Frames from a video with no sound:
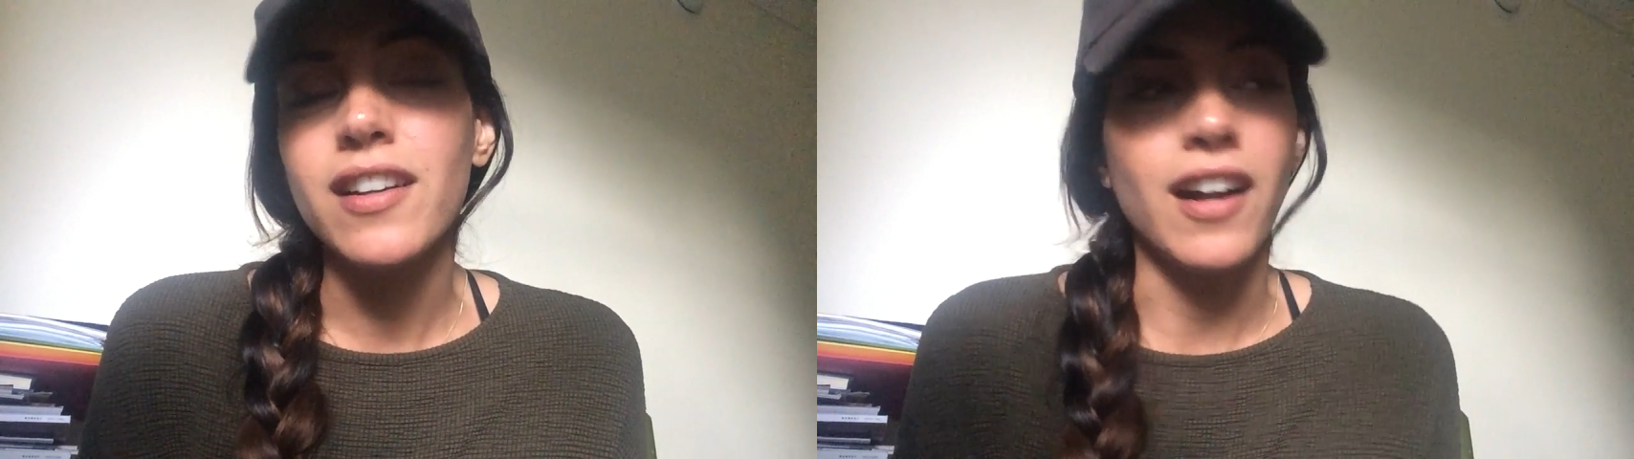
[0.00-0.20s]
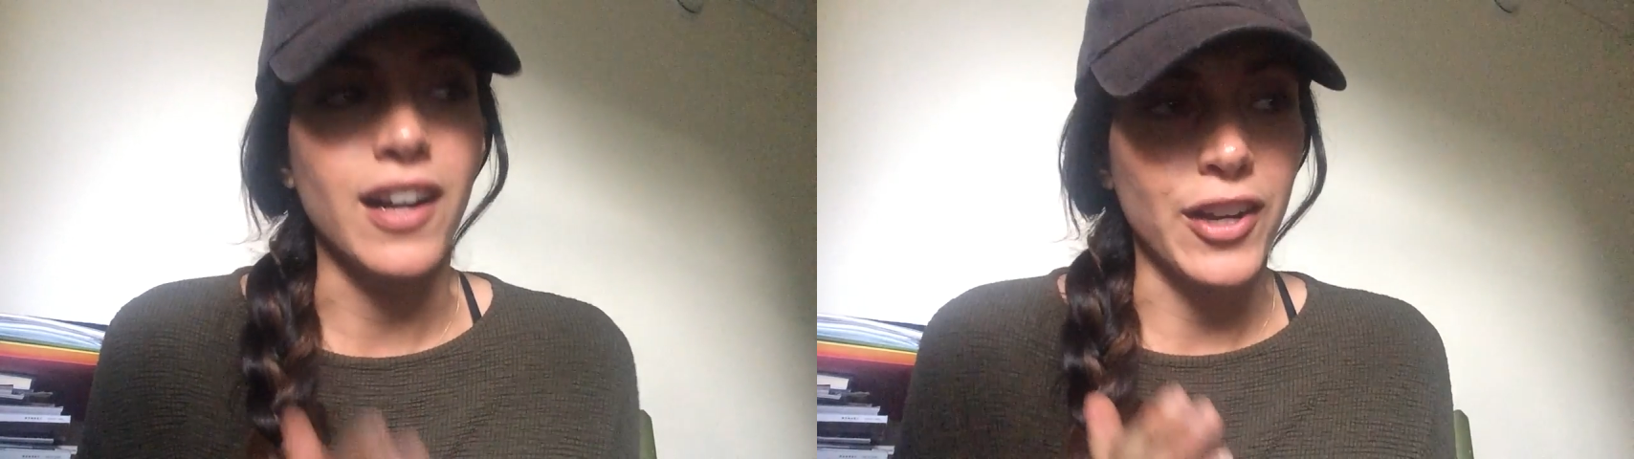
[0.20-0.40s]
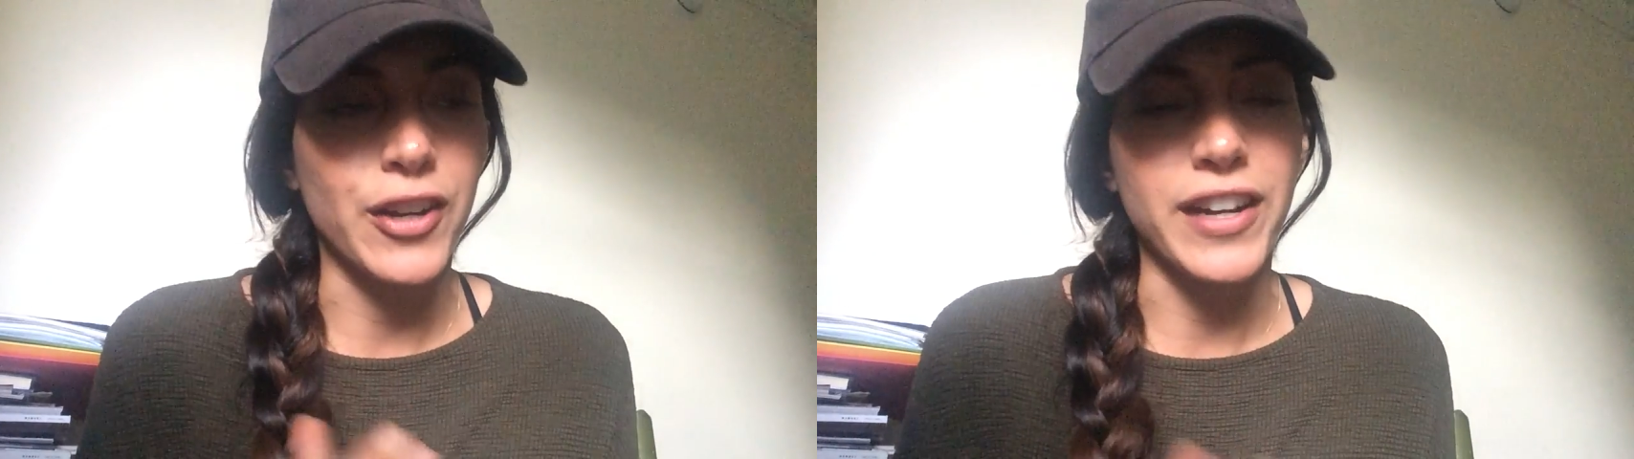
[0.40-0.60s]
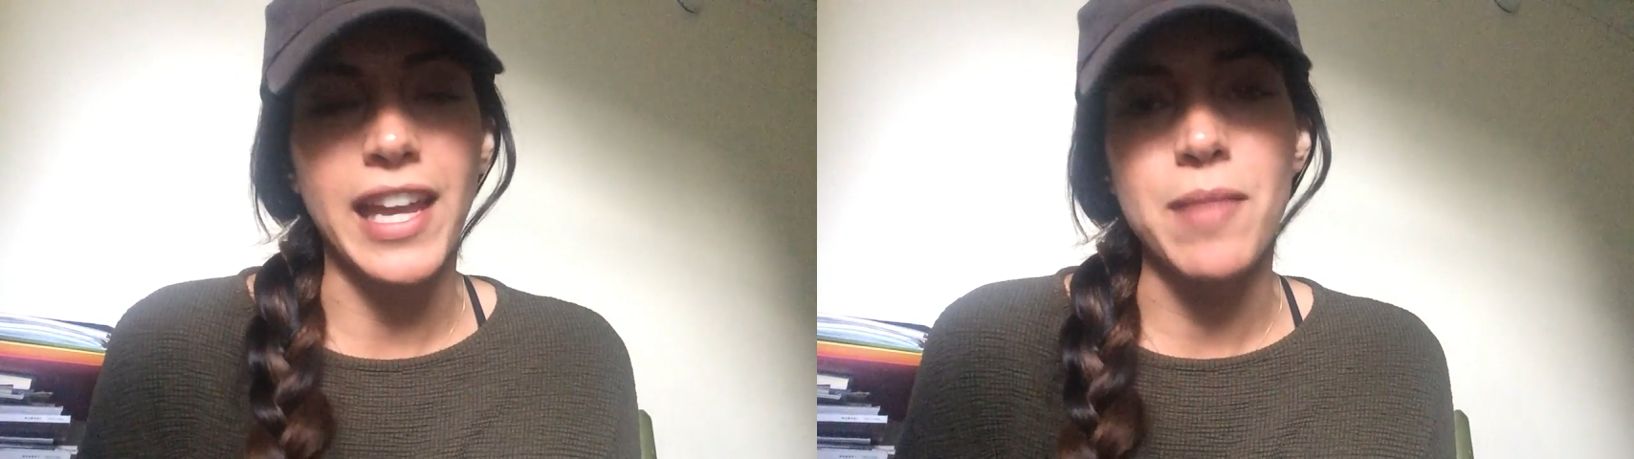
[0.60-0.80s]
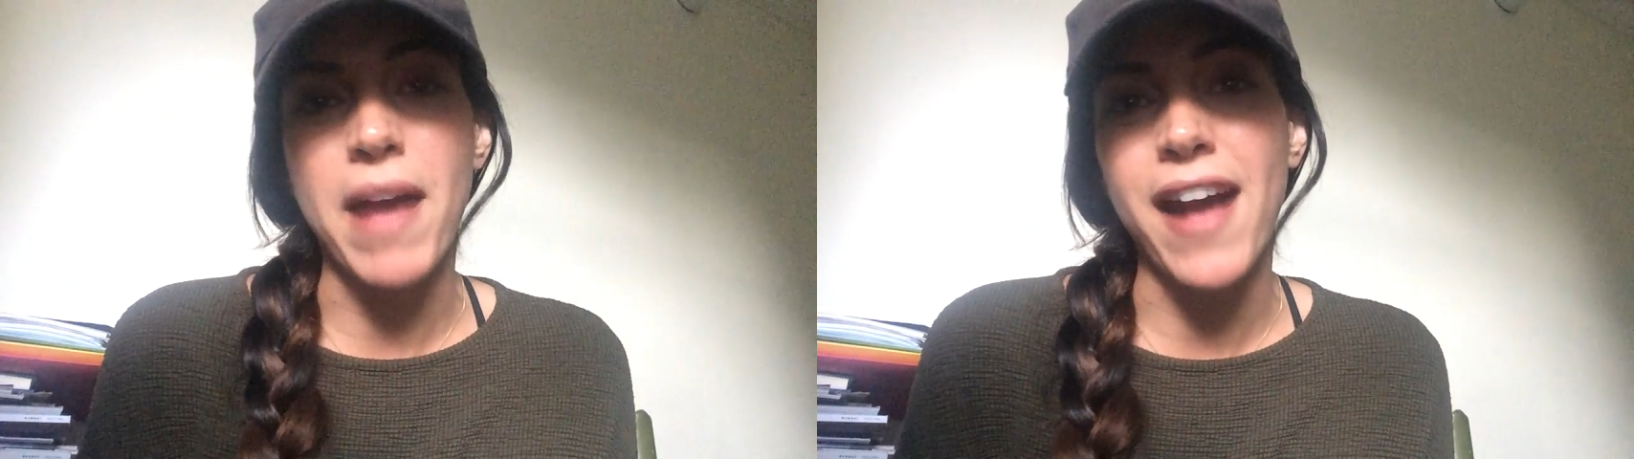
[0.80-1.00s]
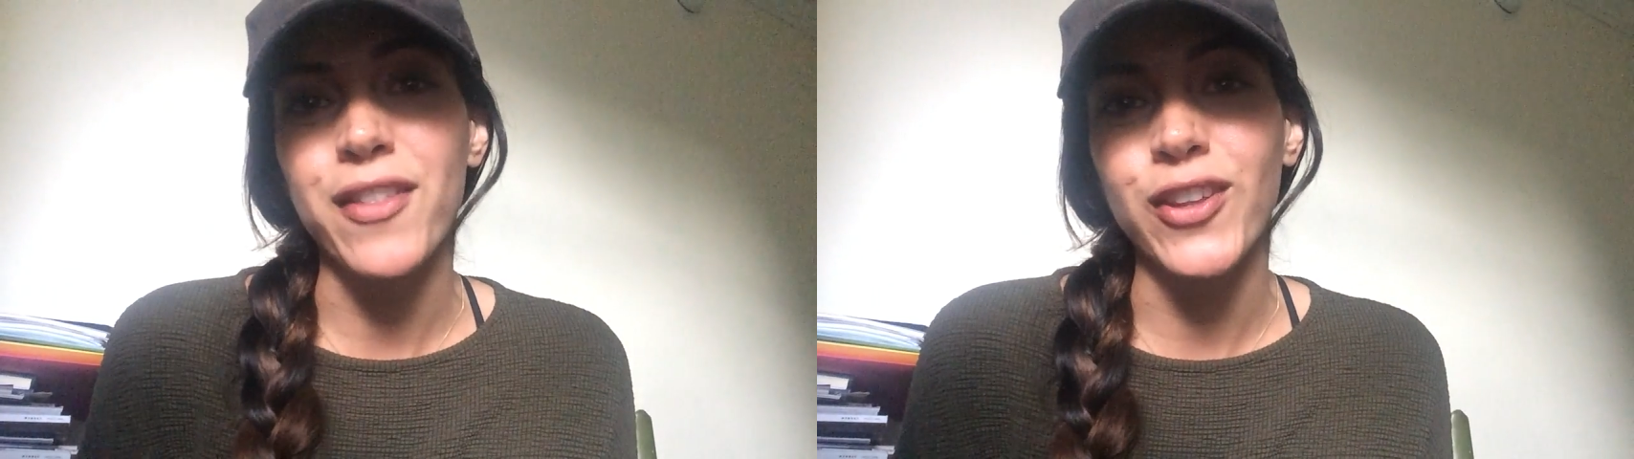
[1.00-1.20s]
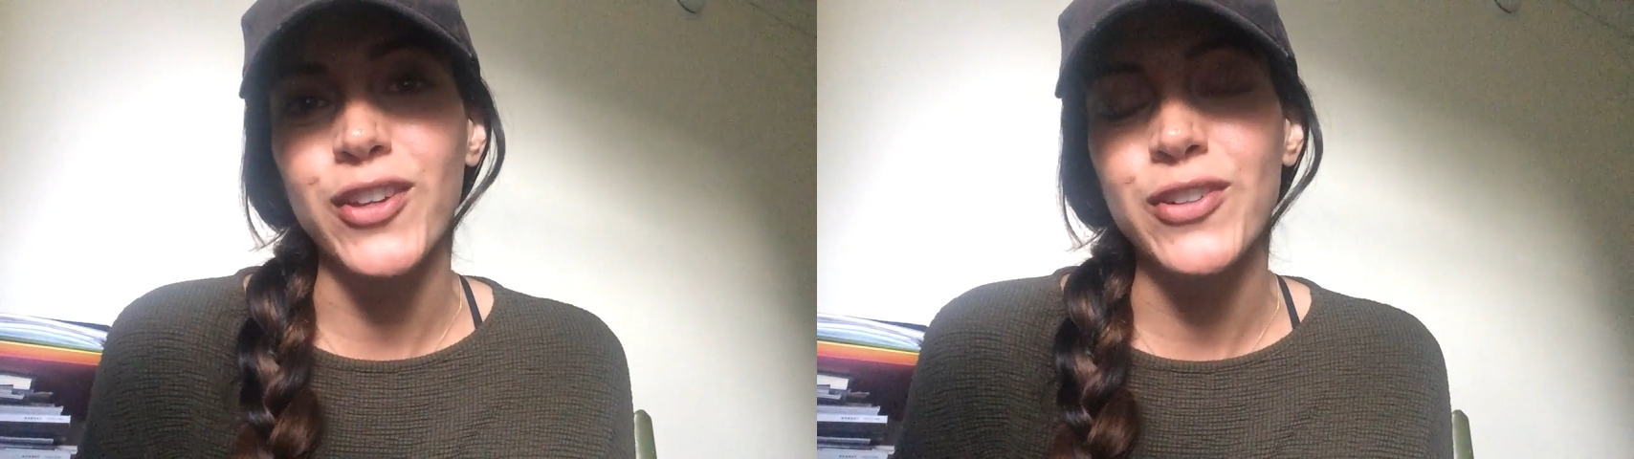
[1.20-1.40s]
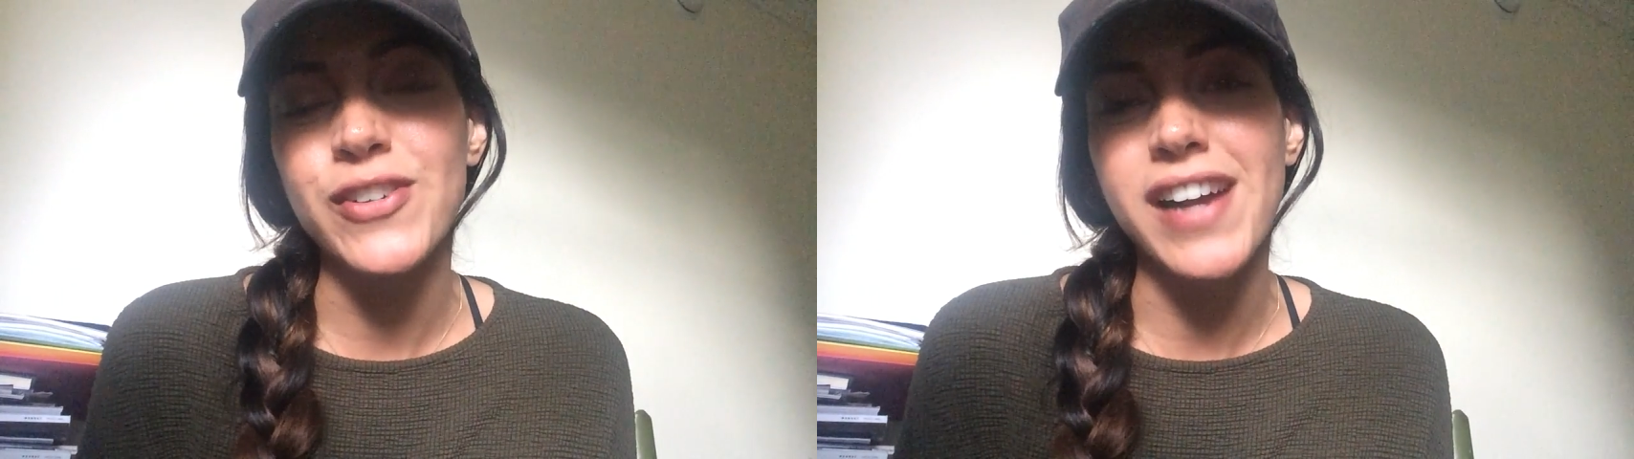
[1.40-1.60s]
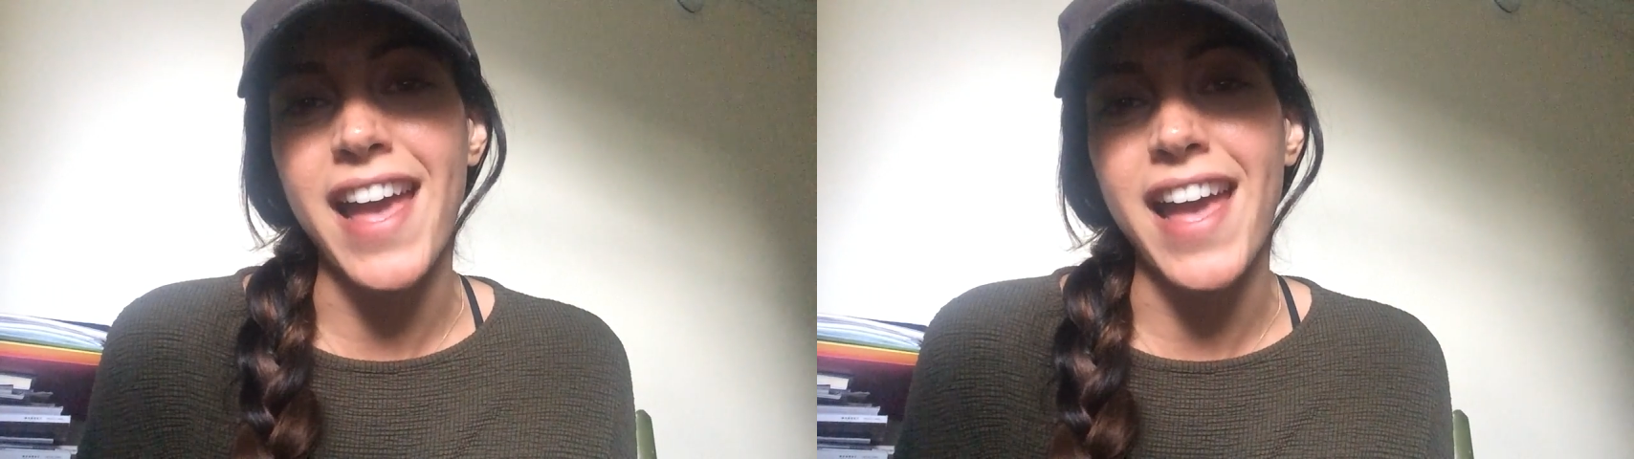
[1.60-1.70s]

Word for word: uh, Hurricane Matthew,